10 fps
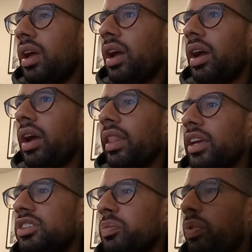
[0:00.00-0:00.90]
I
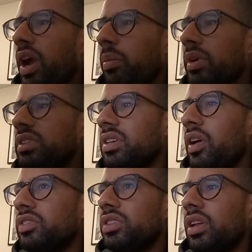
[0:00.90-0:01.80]
like to pride
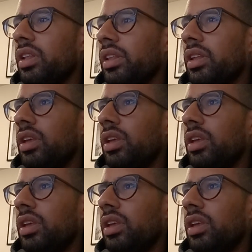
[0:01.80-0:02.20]
myself on,